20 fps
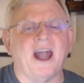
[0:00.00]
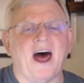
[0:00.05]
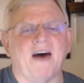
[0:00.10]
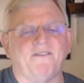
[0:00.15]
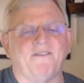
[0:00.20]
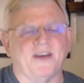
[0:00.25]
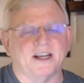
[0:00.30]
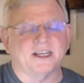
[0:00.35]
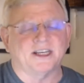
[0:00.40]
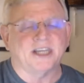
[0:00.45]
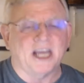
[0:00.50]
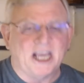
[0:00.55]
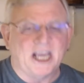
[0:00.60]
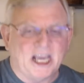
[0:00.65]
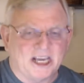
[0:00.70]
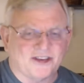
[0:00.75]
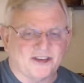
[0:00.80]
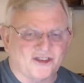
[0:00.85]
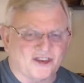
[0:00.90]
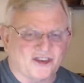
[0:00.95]
love it to
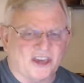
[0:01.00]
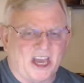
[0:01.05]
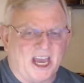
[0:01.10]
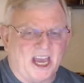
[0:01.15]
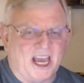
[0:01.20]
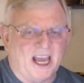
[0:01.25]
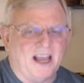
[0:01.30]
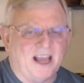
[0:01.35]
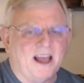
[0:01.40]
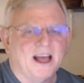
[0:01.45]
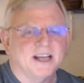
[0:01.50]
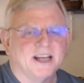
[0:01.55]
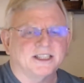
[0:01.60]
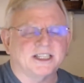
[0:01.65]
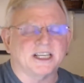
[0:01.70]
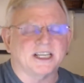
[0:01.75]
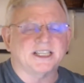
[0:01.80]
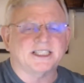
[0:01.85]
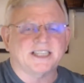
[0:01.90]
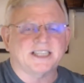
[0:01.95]
see
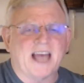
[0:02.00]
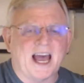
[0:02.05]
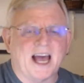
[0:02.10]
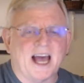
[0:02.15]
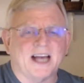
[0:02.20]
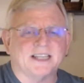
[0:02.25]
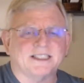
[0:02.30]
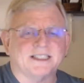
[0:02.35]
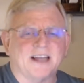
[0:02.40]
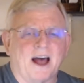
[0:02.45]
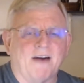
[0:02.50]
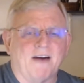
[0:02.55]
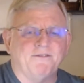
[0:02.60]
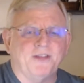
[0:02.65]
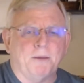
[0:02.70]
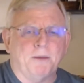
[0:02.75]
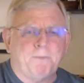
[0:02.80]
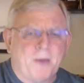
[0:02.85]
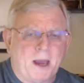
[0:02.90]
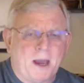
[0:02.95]
success
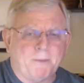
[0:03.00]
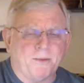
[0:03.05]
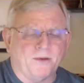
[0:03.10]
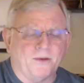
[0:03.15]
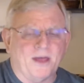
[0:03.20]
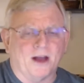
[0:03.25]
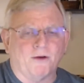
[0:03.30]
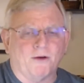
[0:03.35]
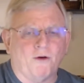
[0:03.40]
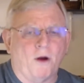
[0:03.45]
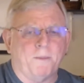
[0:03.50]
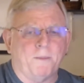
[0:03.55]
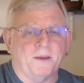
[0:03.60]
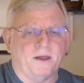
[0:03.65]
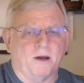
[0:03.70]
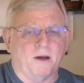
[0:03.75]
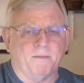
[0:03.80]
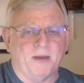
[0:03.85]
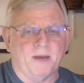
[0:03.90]
of the people that grew up in their